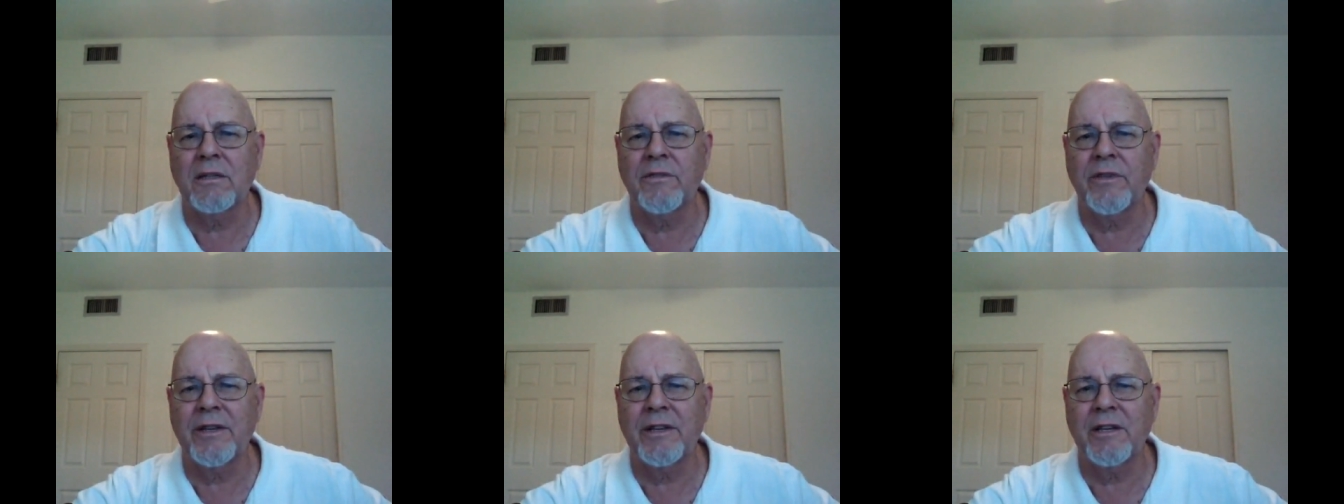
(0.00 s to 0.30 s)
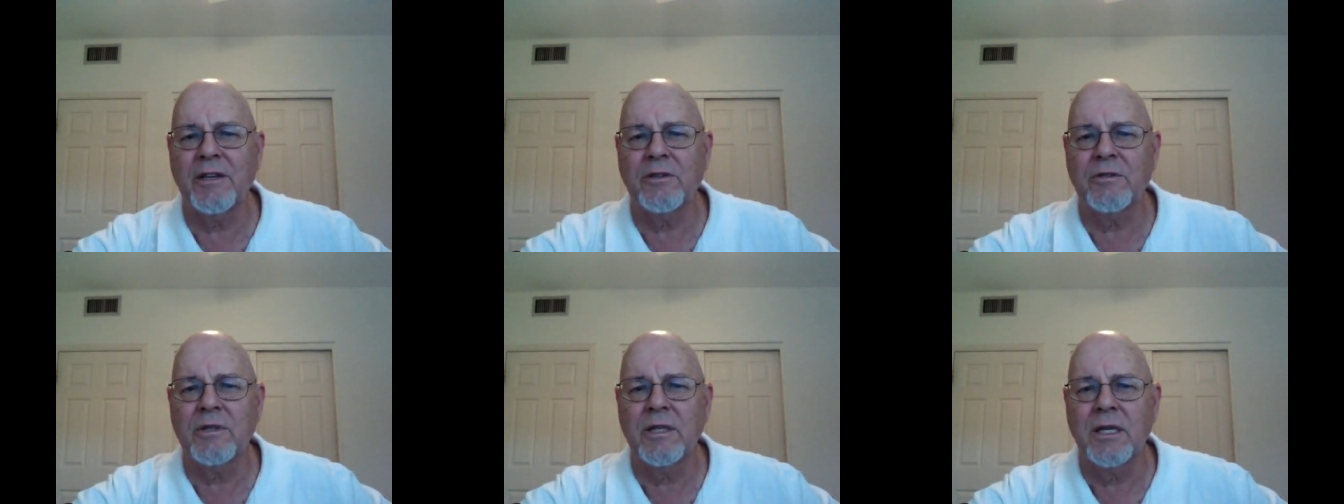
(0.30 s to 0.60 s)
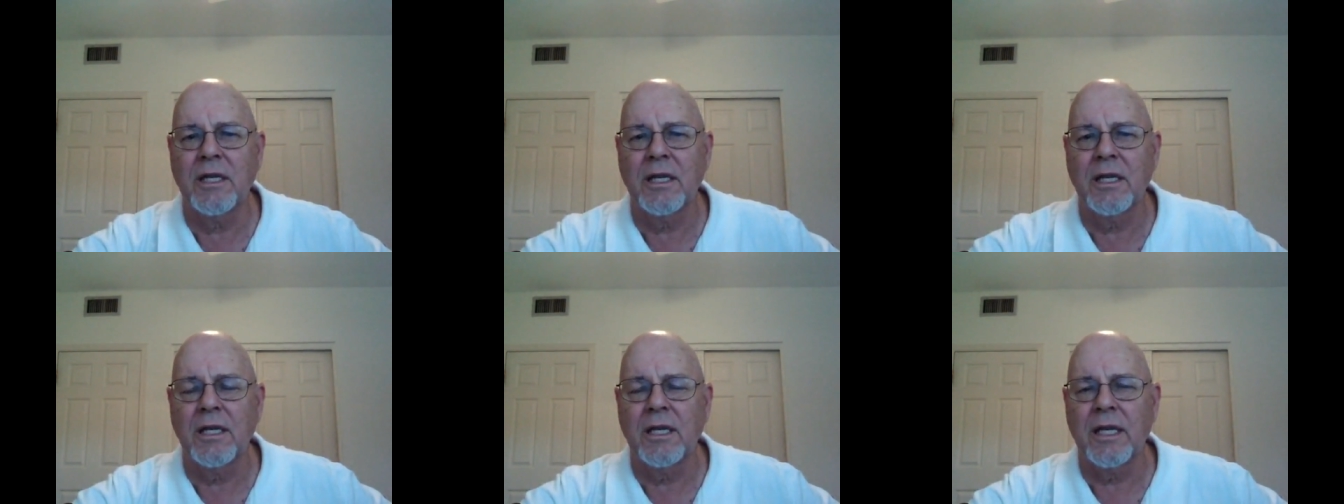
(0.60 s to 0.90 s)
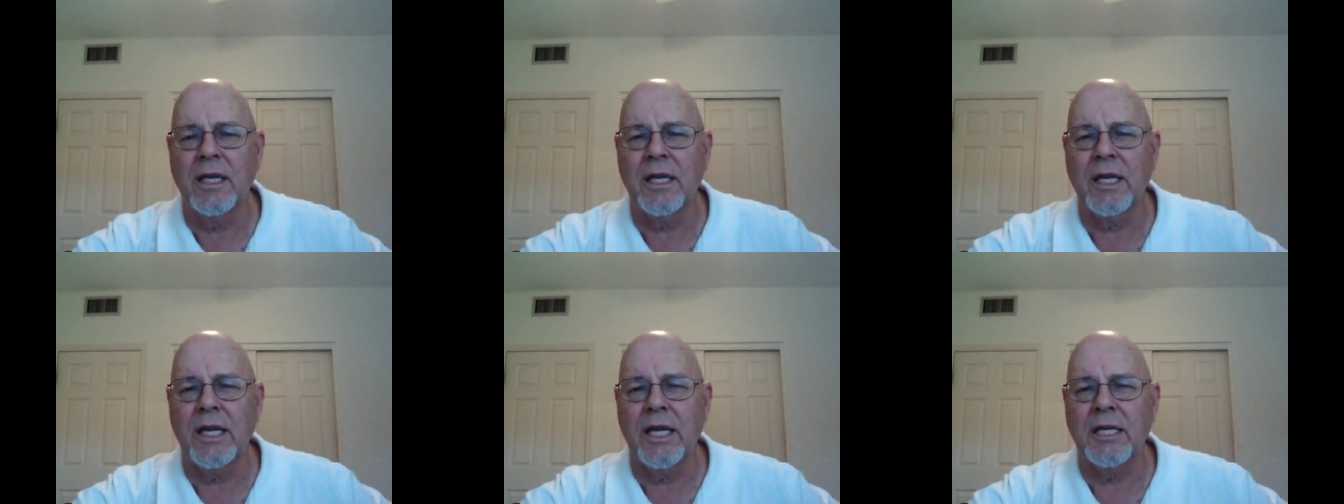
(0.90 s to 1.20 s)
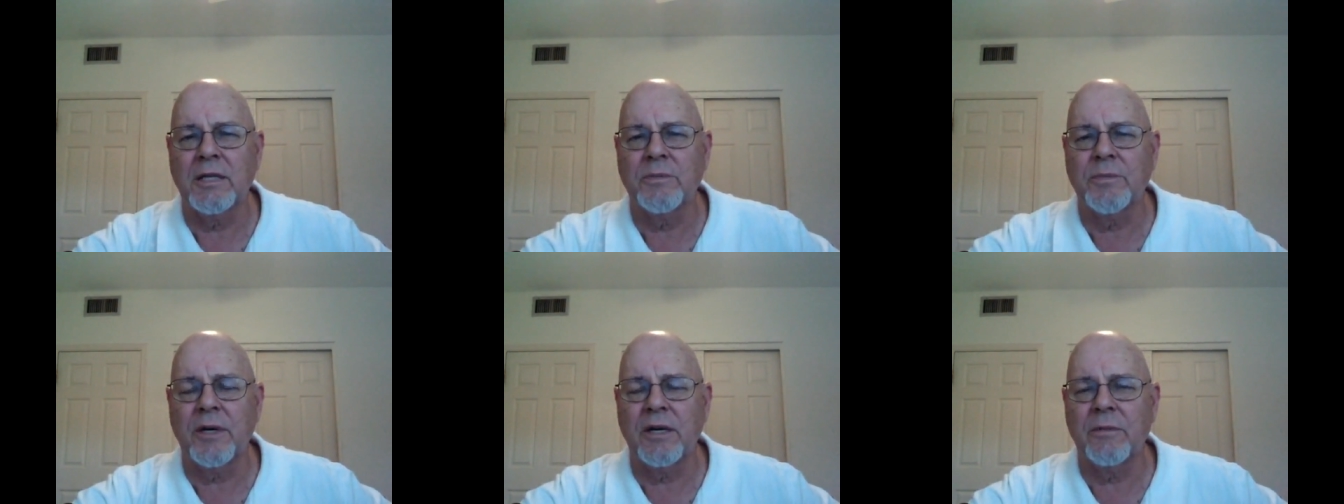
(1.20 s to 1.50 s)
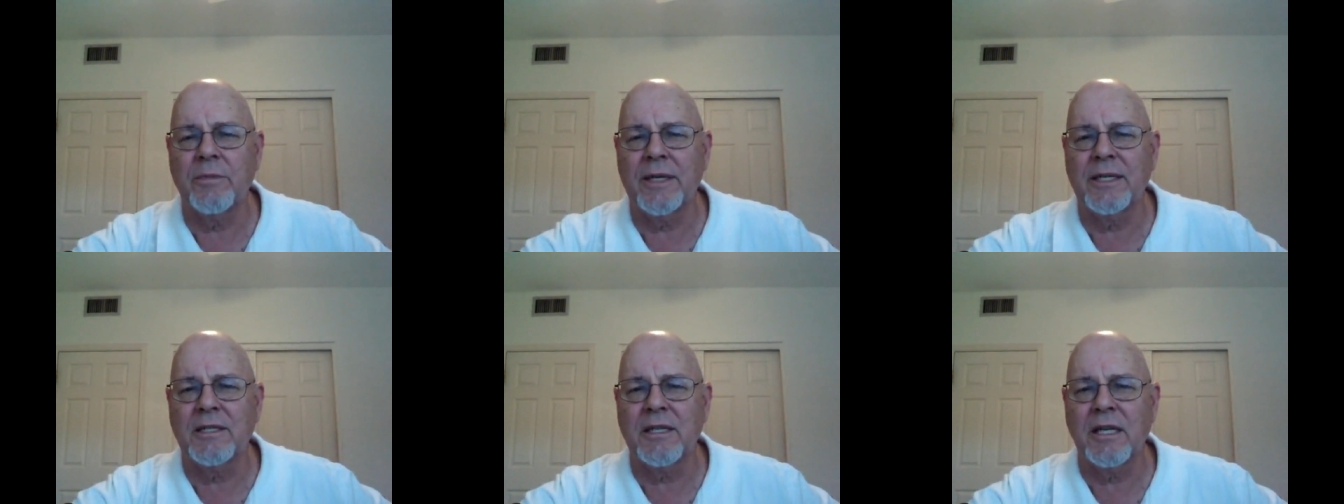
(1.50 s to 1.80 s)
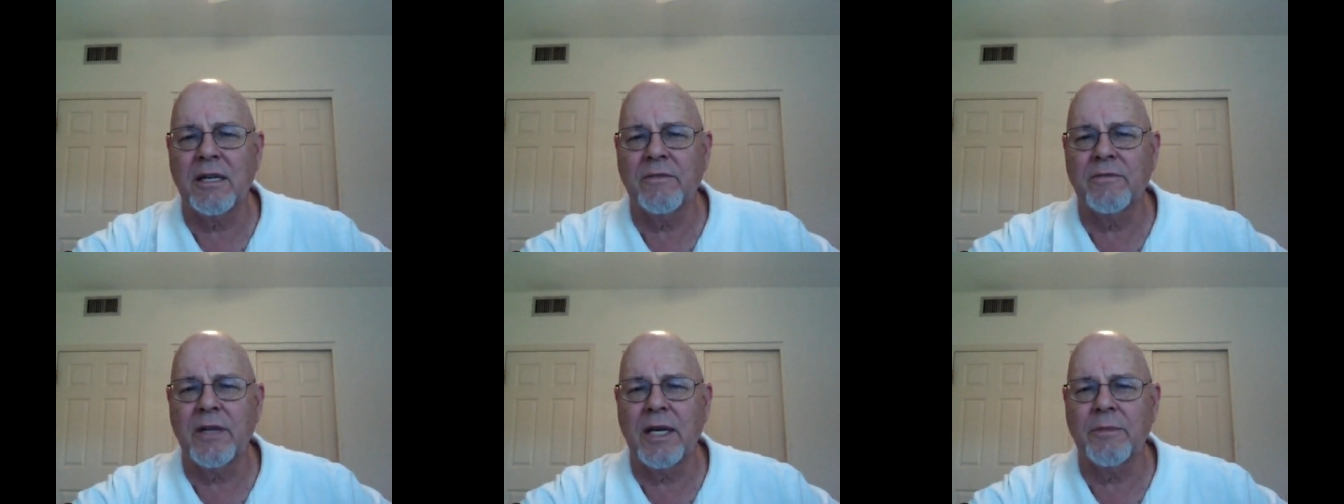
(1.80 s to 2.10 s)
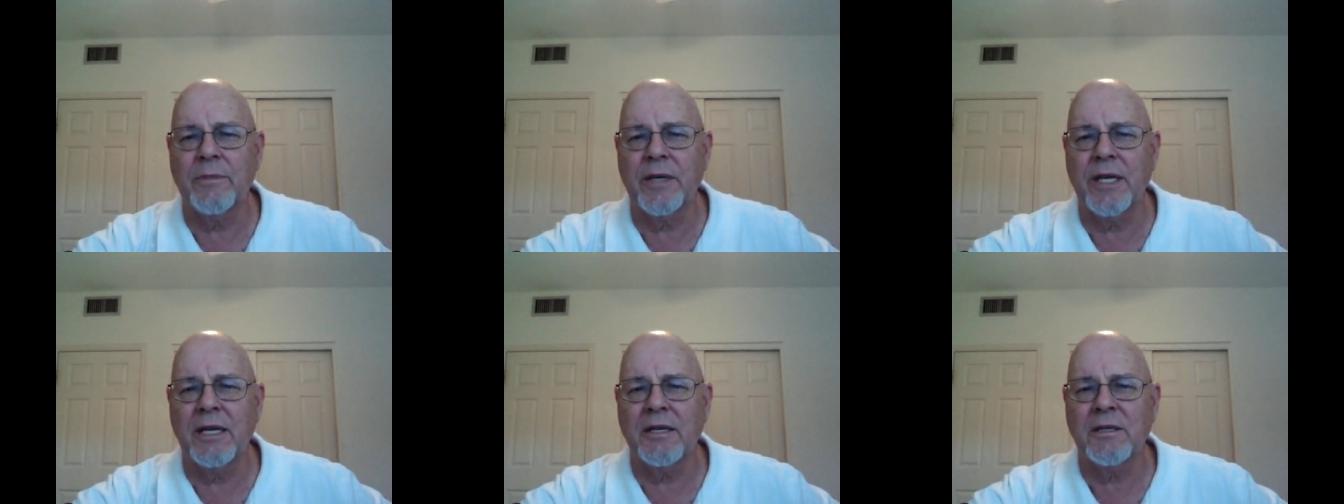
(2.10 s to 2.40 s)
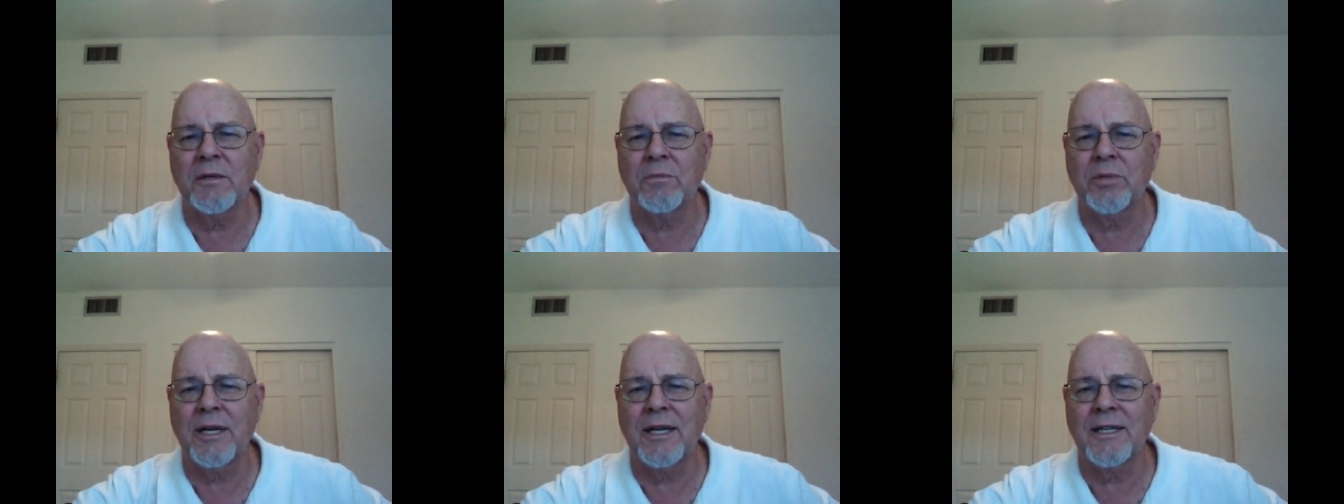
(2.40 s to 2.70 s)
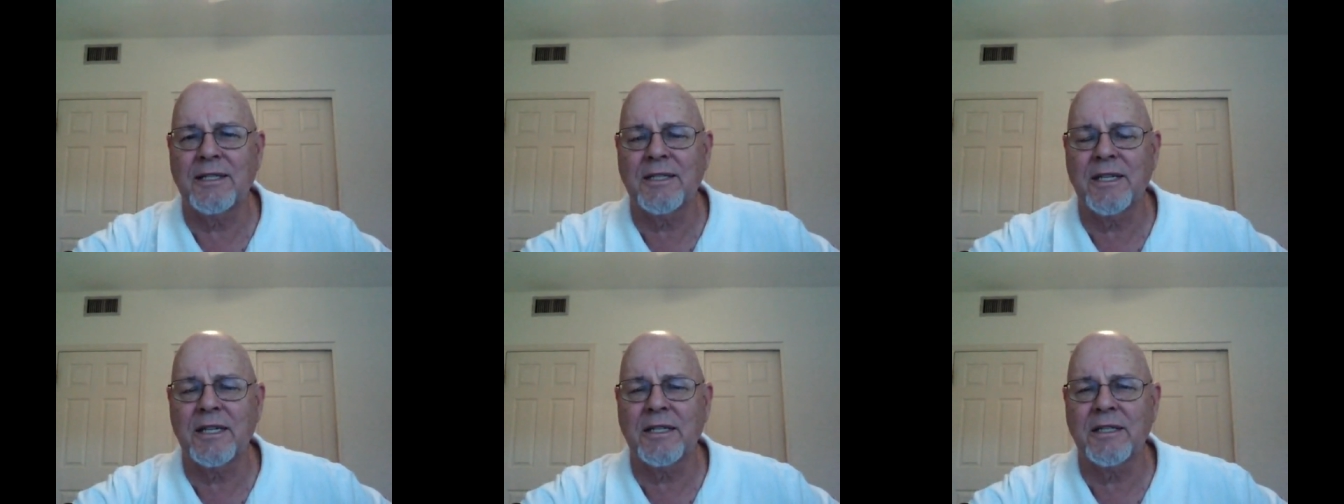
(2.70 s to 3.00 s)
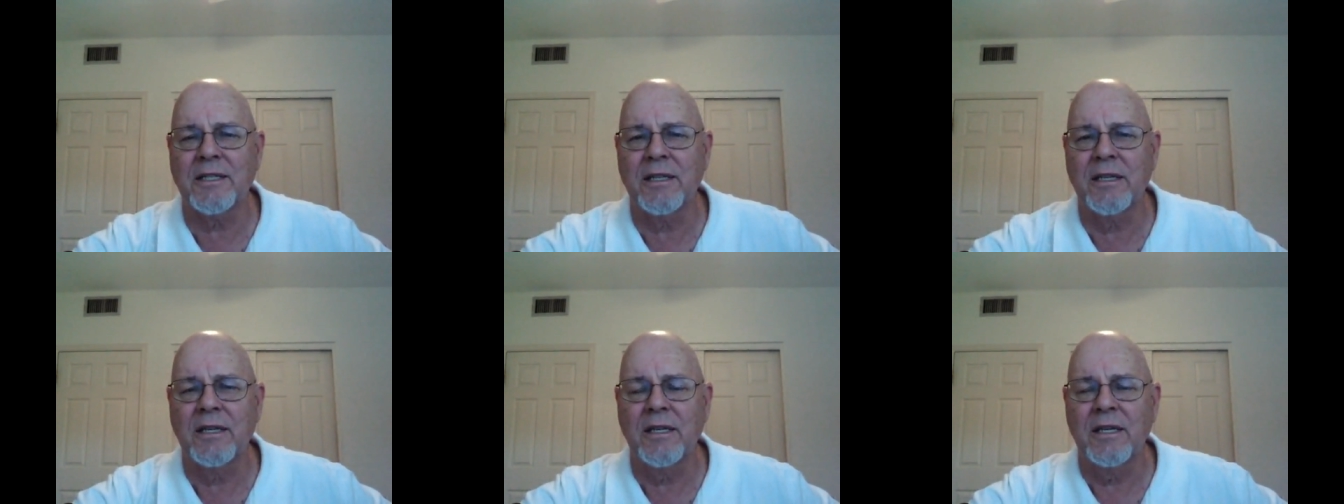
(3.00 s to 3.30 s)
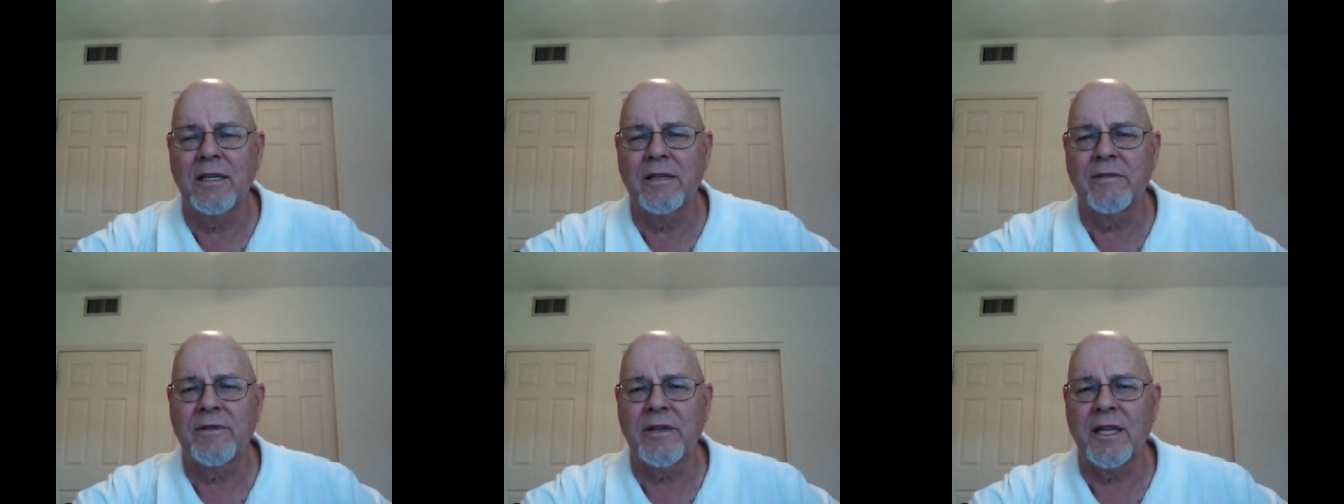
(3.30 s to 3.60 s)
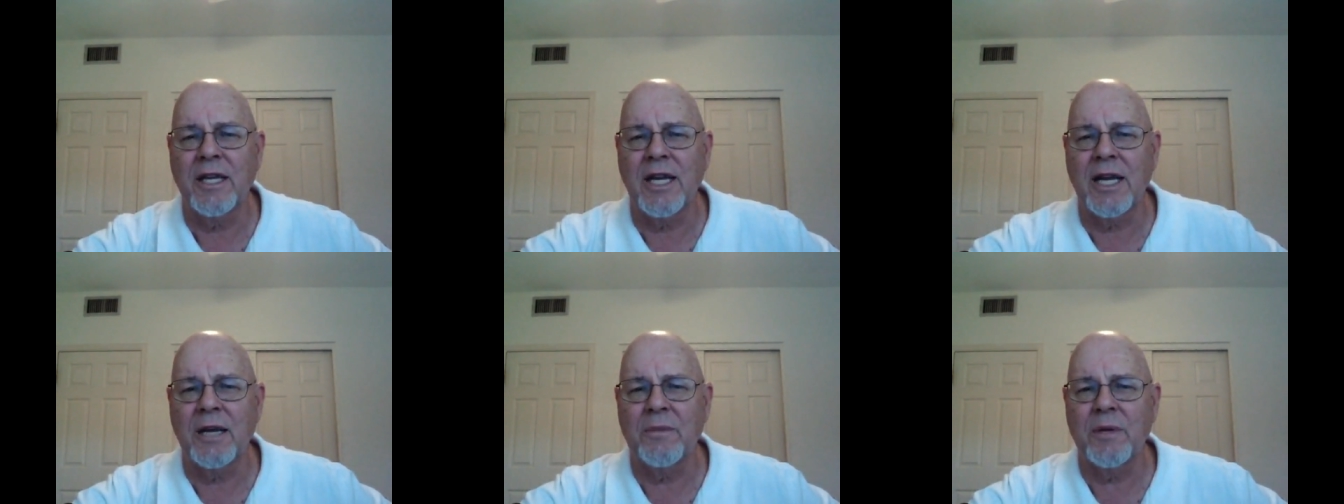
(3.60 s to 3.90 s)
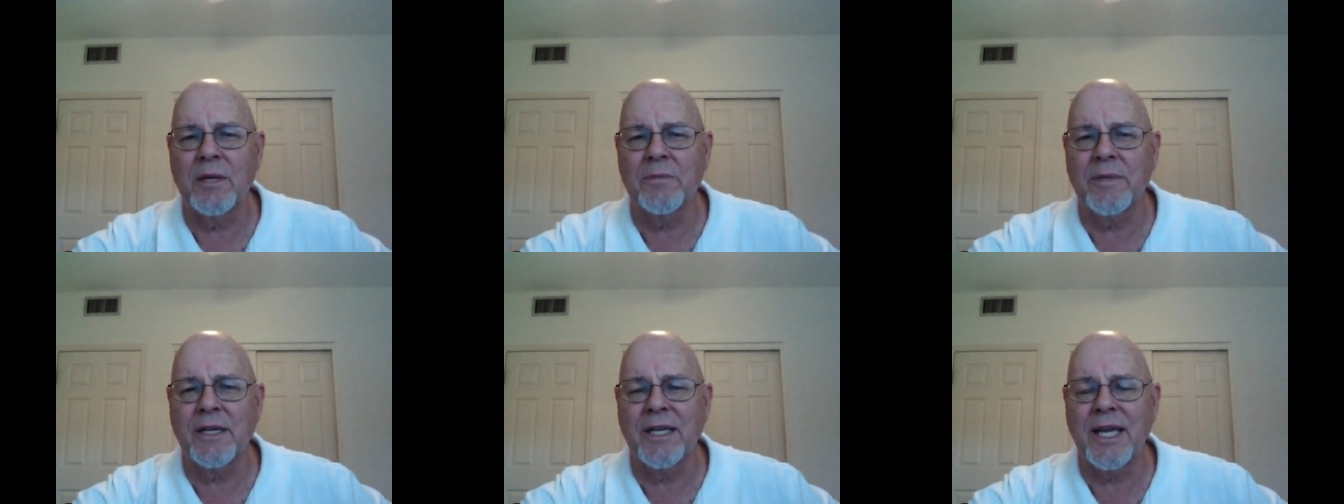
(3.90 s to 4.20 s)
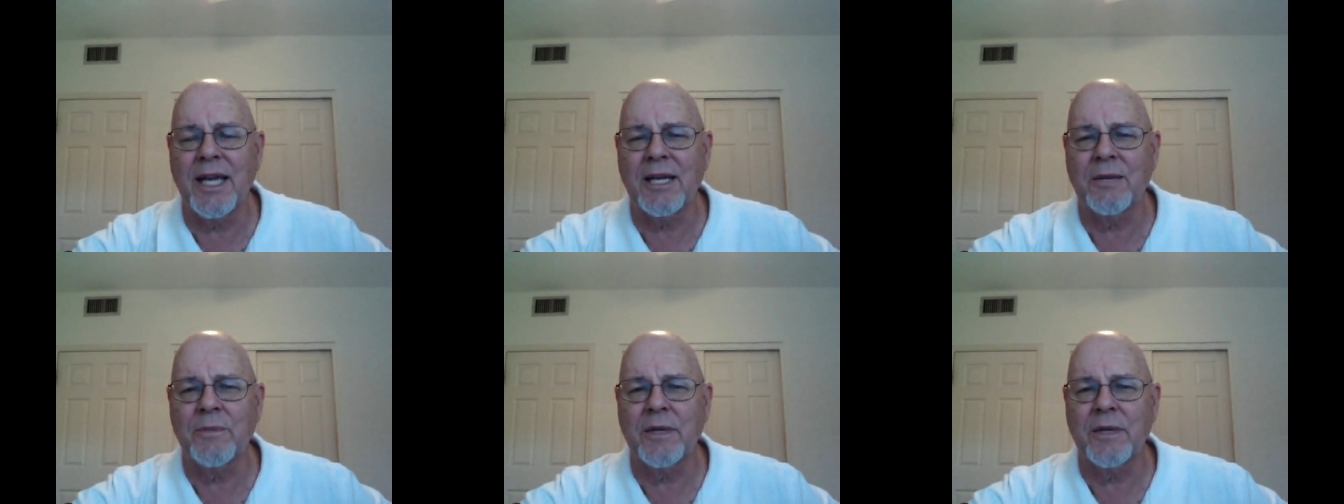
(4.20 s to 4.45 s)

I'm making this video as part of my self-nomination process